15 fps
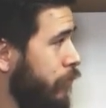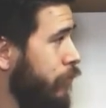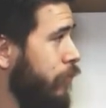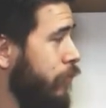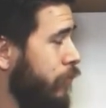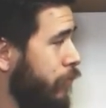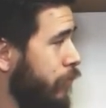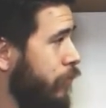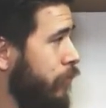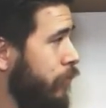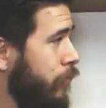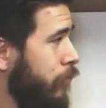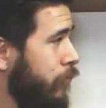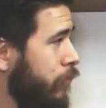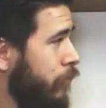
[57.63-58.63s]

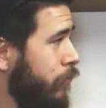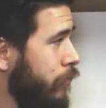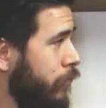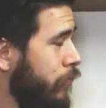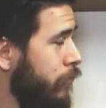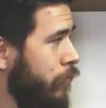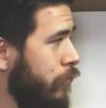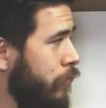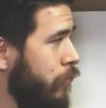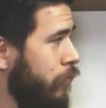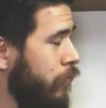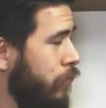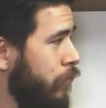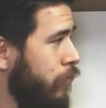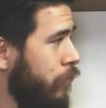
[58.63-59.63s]

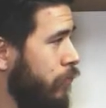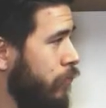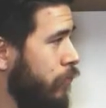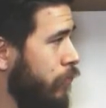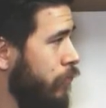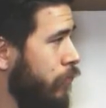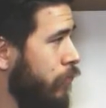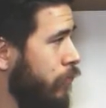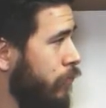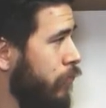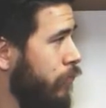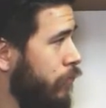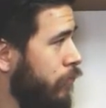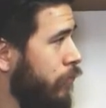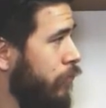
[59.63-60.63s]

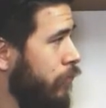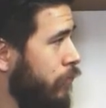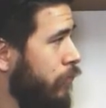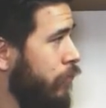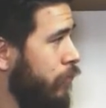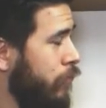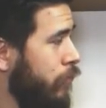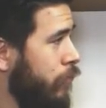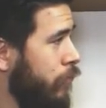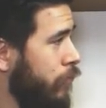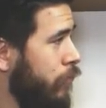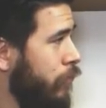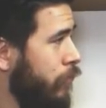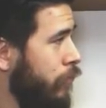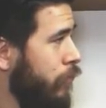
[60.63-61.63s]

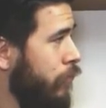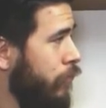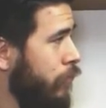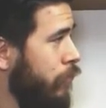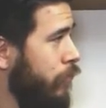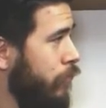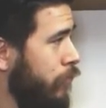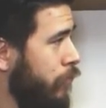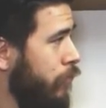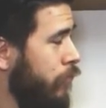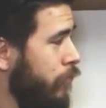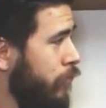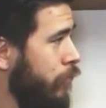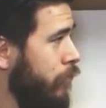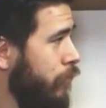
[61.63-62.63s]

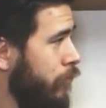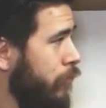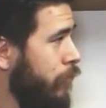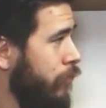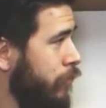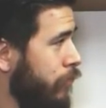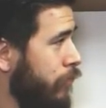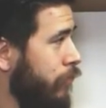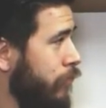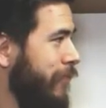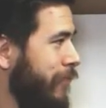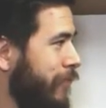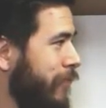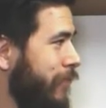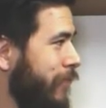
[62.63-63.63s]

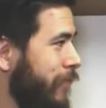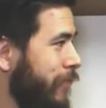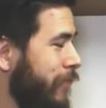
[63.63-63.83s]
[no speech]